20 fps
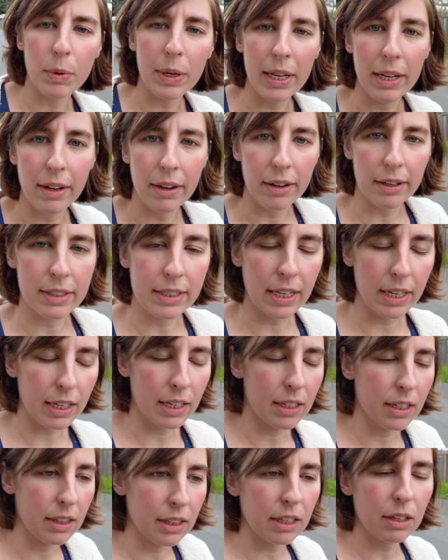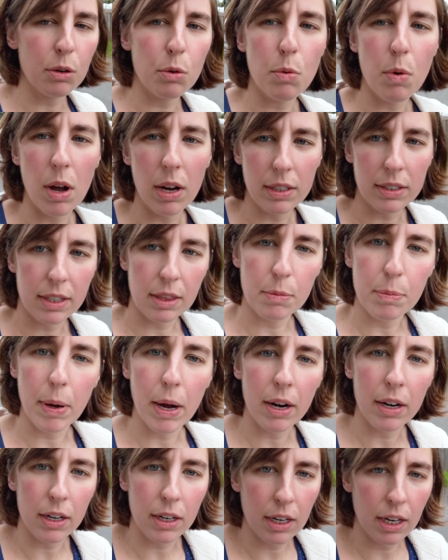We are taking a little walk to the
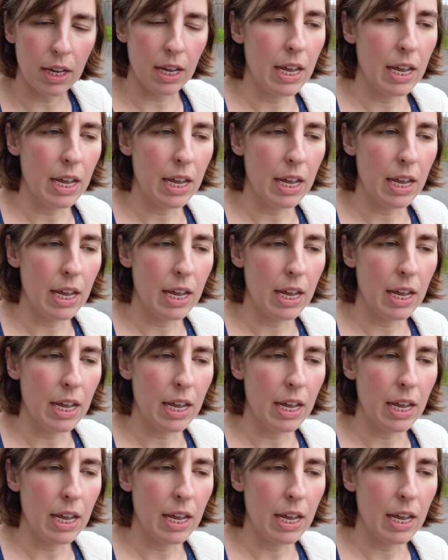park.